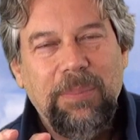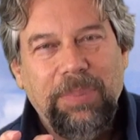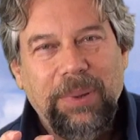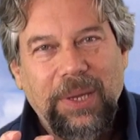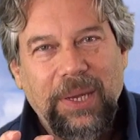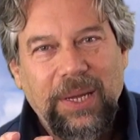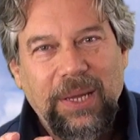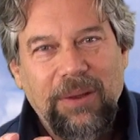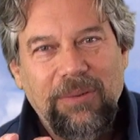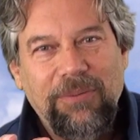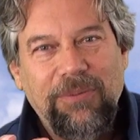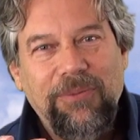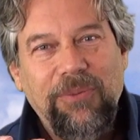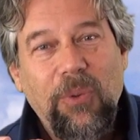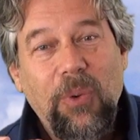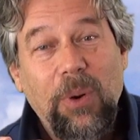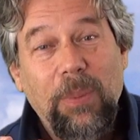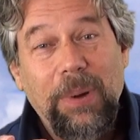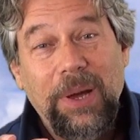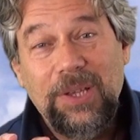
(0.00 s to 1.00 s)
big at
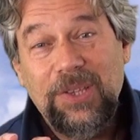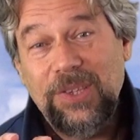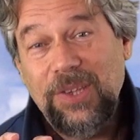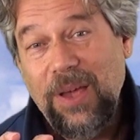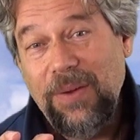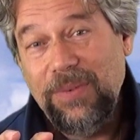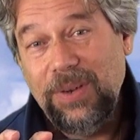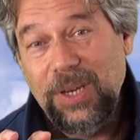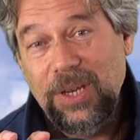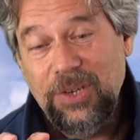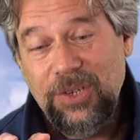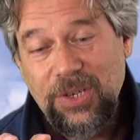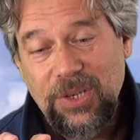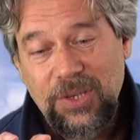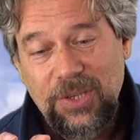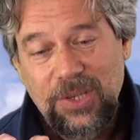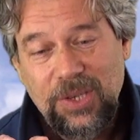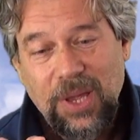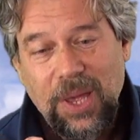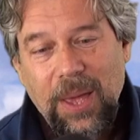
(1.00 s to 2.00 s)
4 by 7
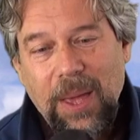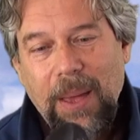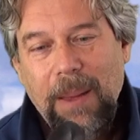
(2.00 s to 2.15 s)
inches,